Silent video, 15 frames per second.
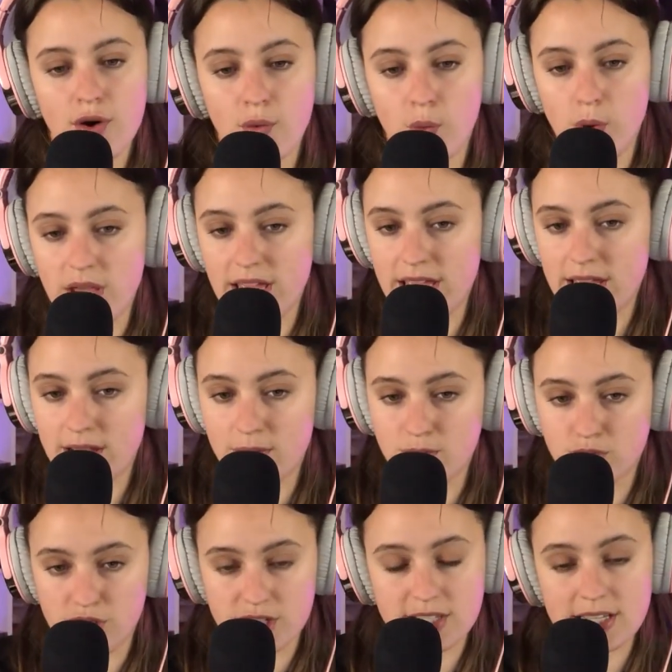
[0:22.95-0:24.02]
We
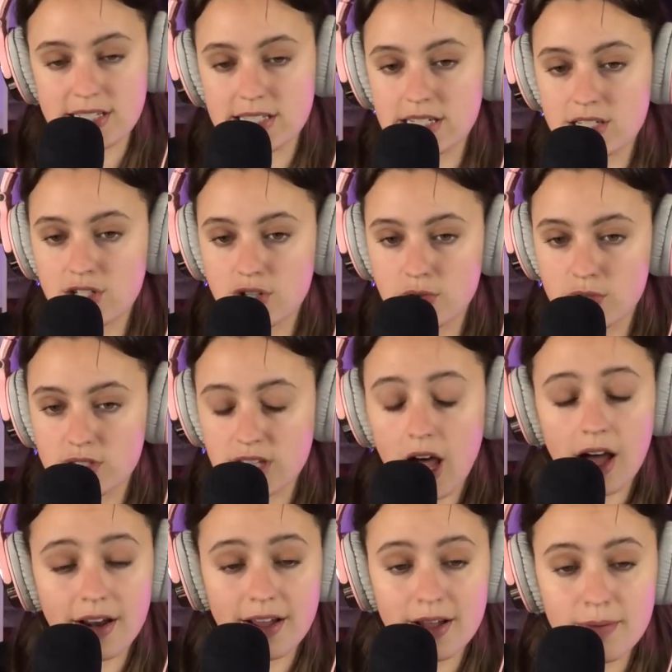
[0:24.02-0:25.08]
just listened to
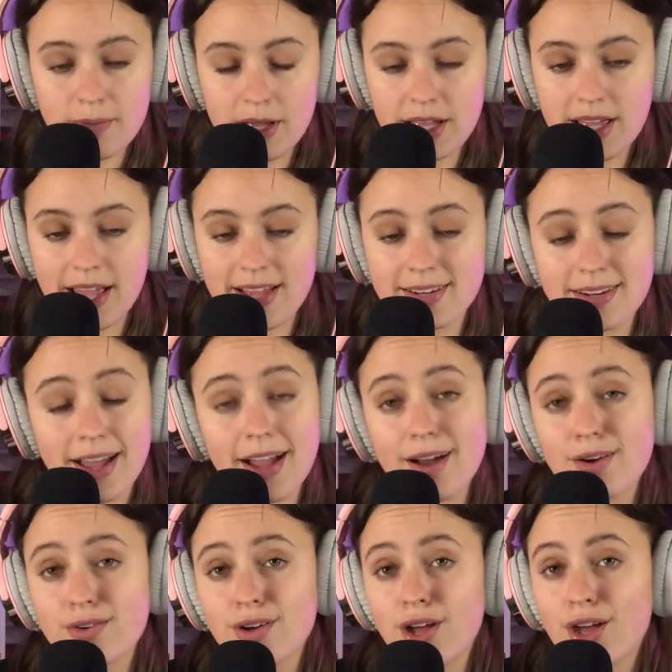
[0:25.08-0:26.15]
Sodom and
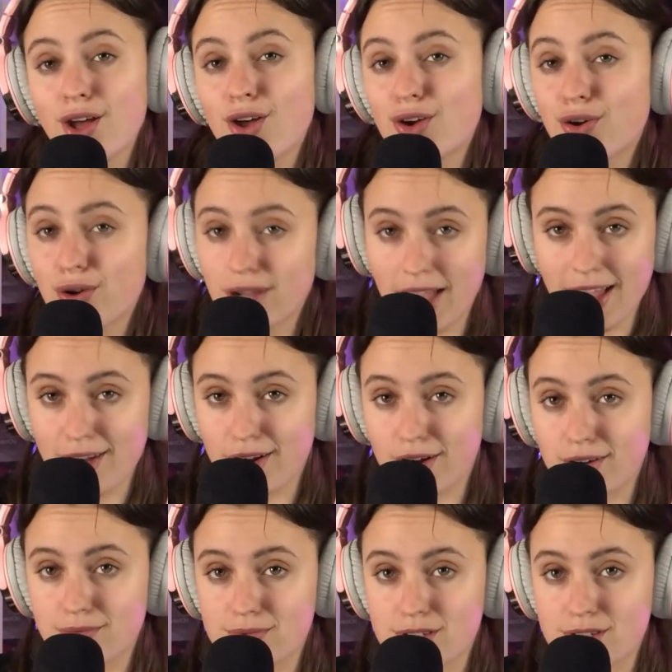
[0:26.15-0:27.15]
now Kreator.